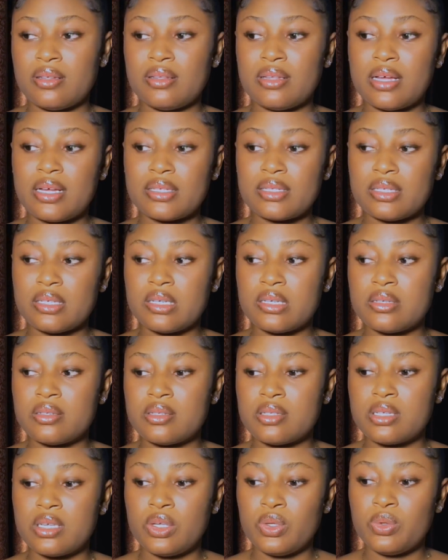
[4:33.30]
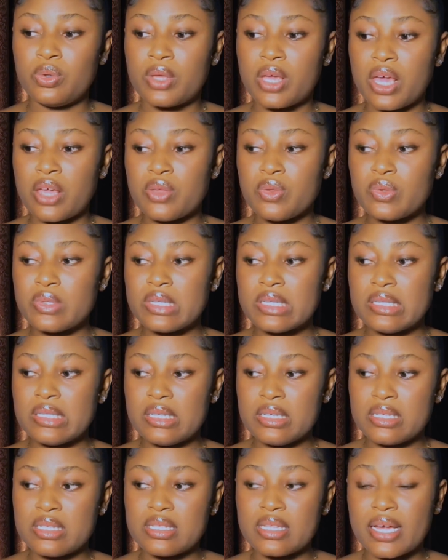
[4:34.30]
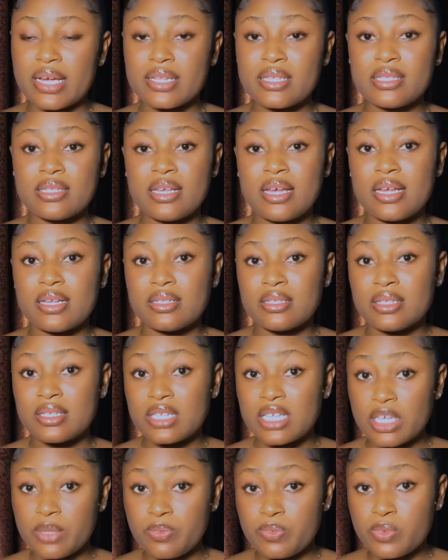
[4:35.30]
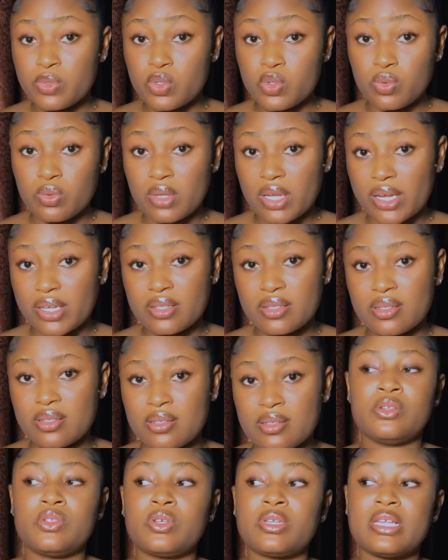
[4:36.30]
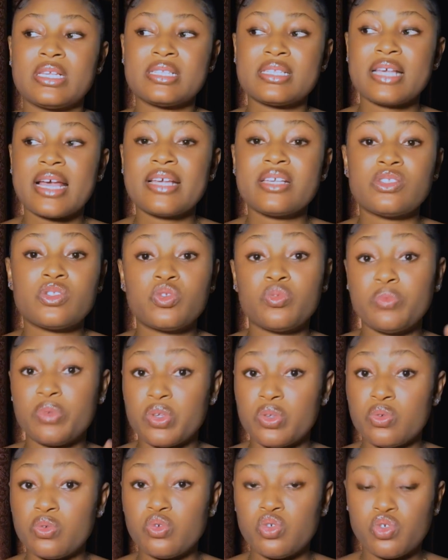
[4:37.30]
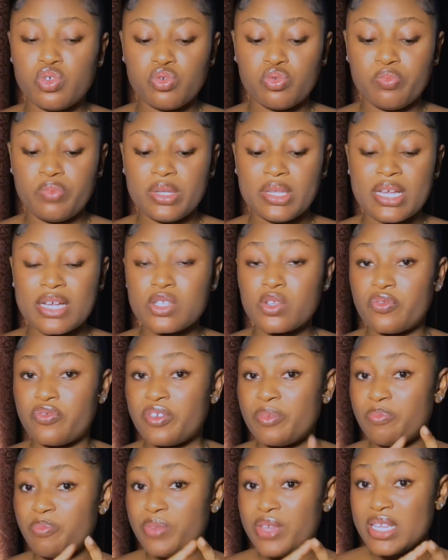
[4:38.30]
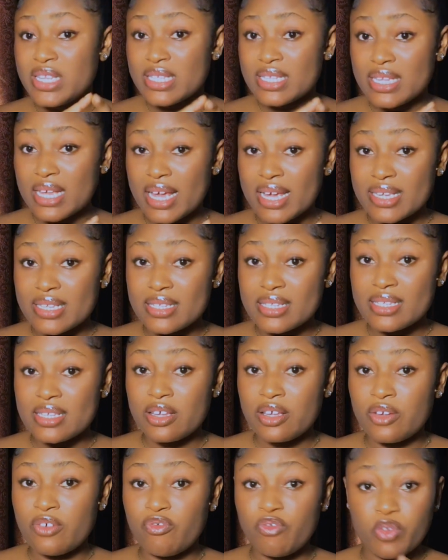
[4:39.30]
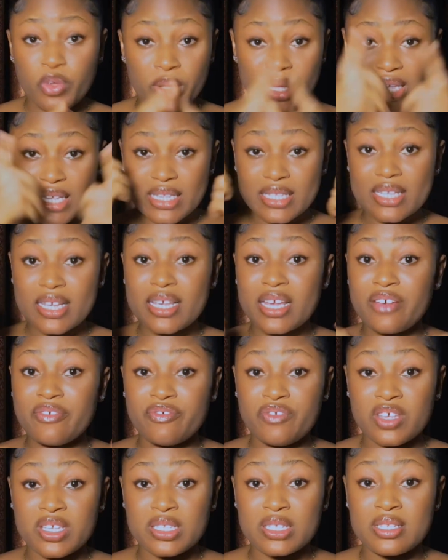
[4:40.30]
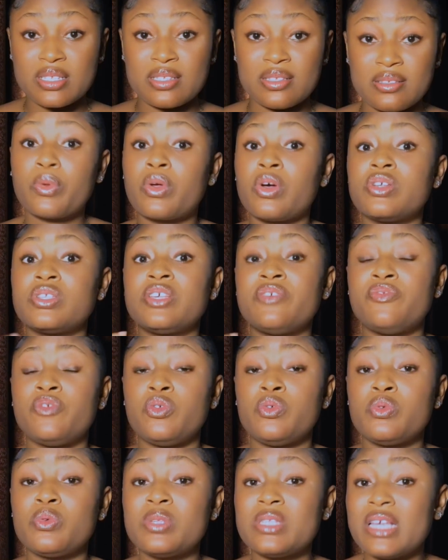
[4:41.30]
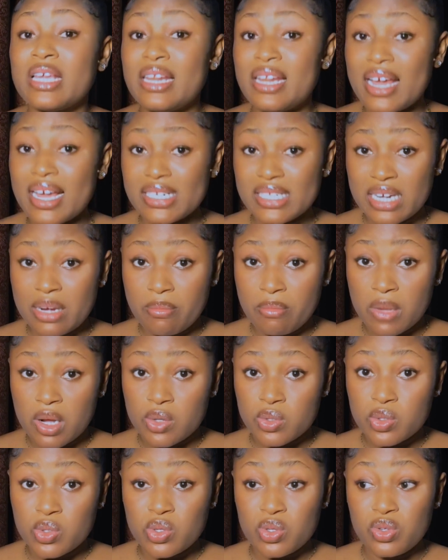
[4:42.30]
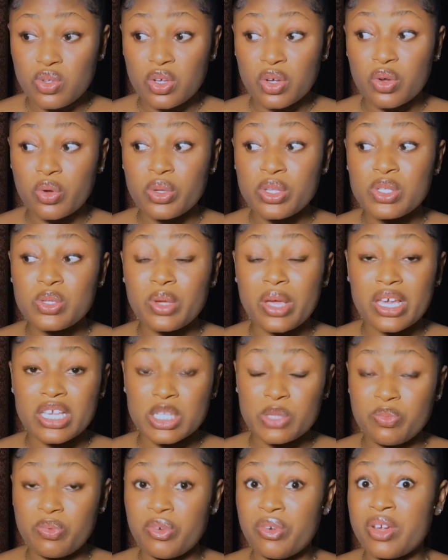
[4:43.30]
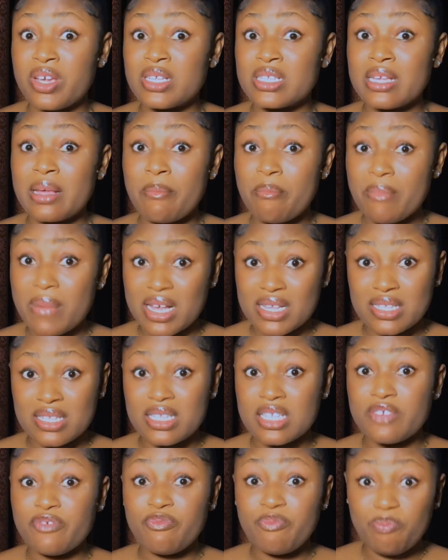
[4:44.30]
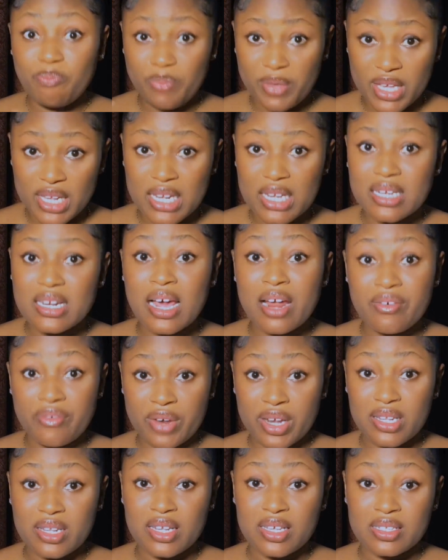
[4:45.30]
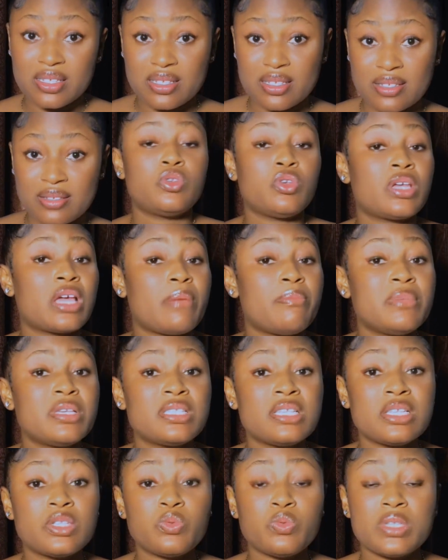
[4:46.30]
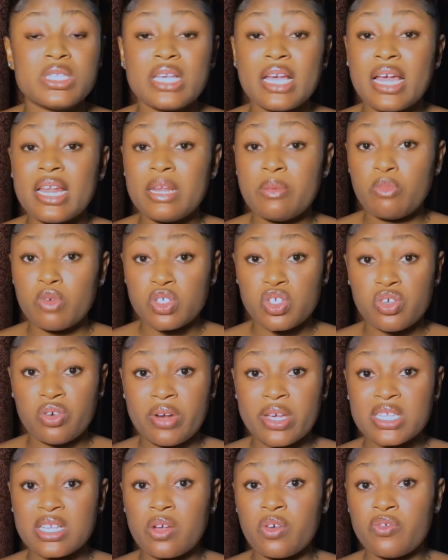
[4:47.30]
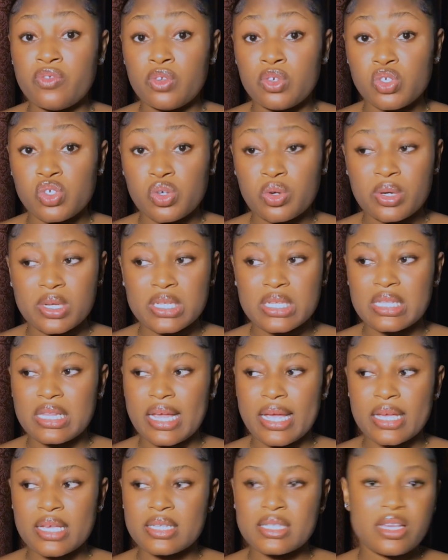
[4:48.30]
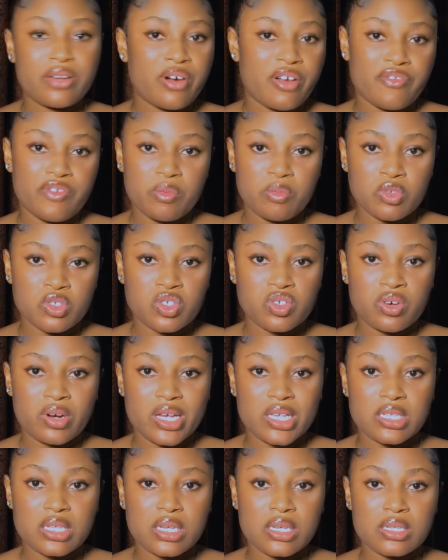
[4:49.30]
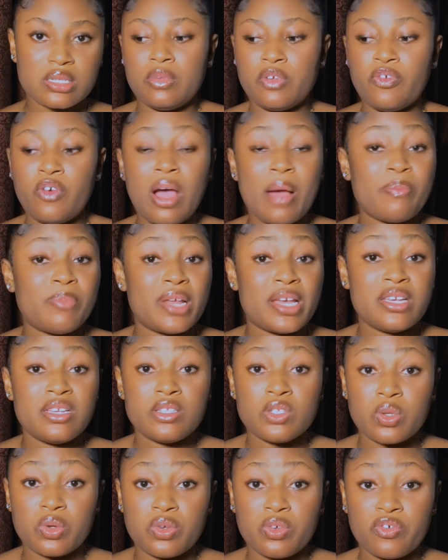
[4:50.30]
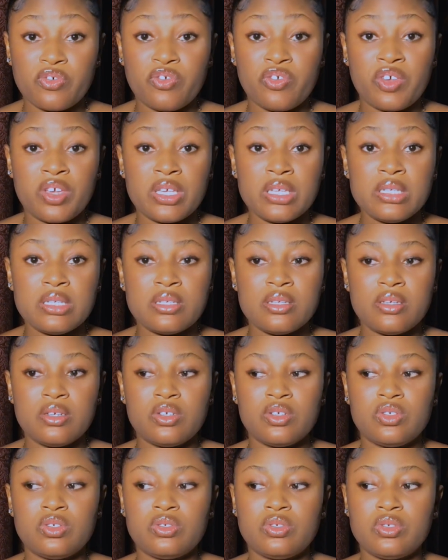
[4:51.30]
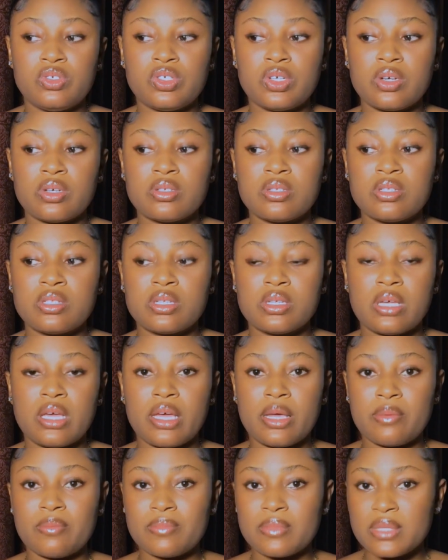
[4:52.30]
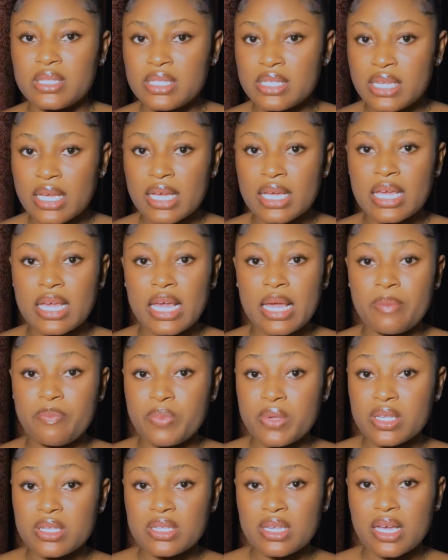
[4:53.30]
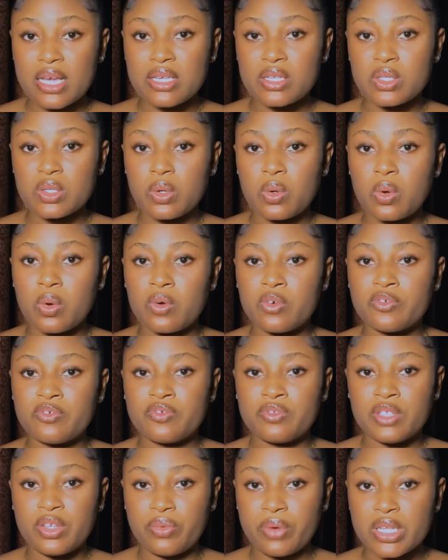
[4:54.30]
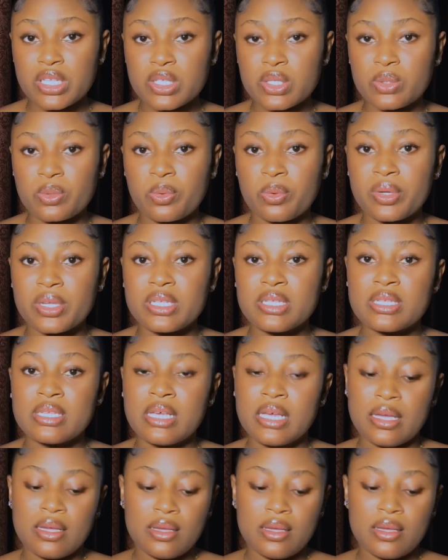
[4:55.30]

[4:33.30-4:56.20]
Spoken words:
That is, you can use it this night and skip 2 nights. So the size to be used should be that of a pea size for your entire face. Because if you use a large amount, you're going to experience massive peeling and redness. So you can mix it with any moisturizer of your choice, like CeraVe moisturizers. Before applying it on your face, just take a pea size of the retinoids,